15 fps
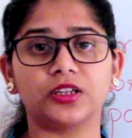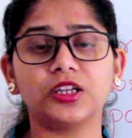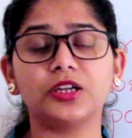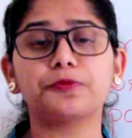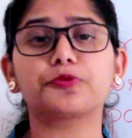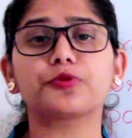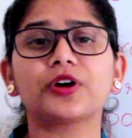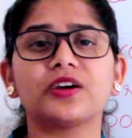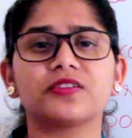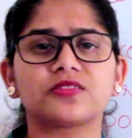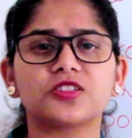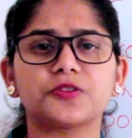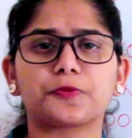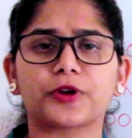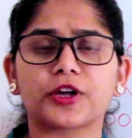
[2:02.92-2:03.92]
He prays.
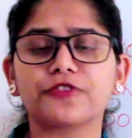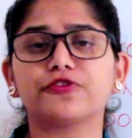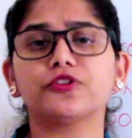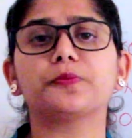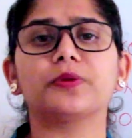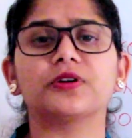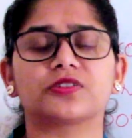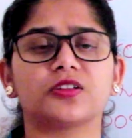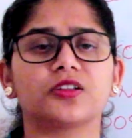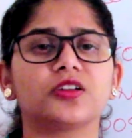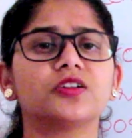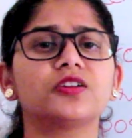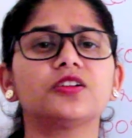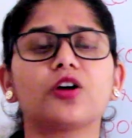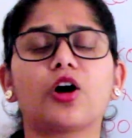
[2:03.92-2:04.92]
He's a prayerful person.
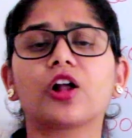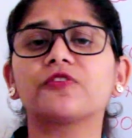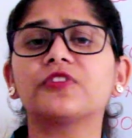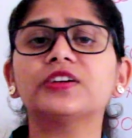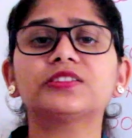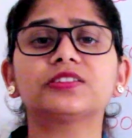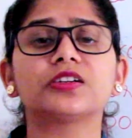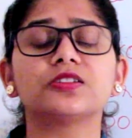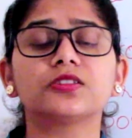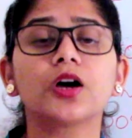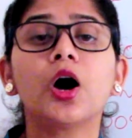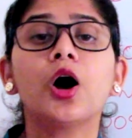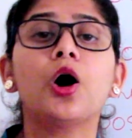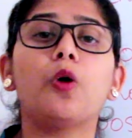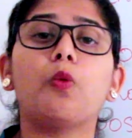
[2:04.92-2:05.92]
He always thinks
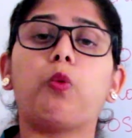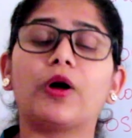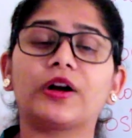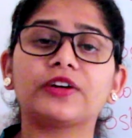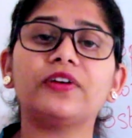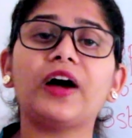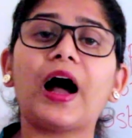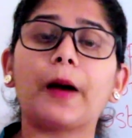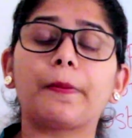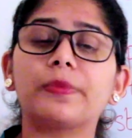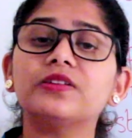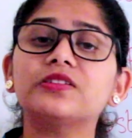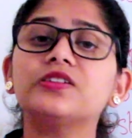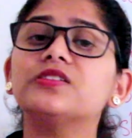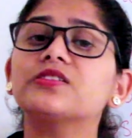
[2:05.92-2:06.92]
whatever
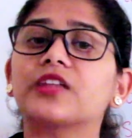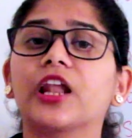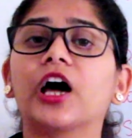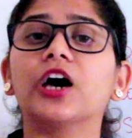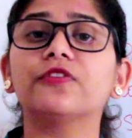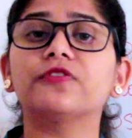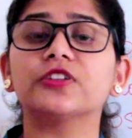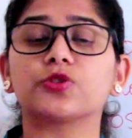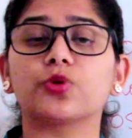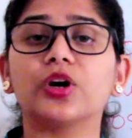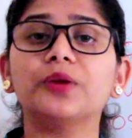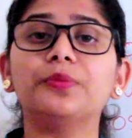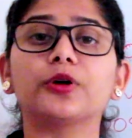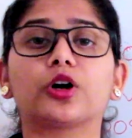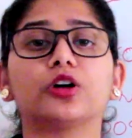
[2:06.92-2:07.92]
happens in his life, it's
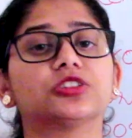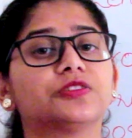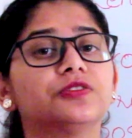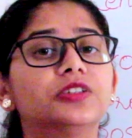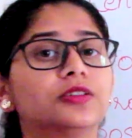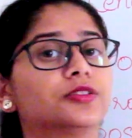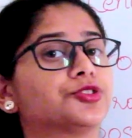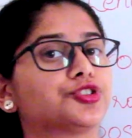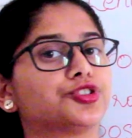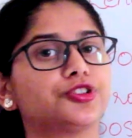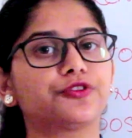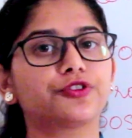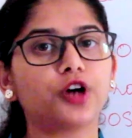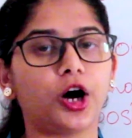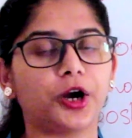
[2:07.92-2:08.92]
only because of the decision
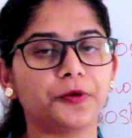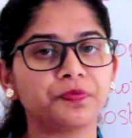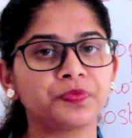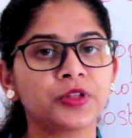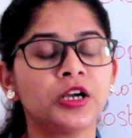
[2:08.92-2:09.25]
of God.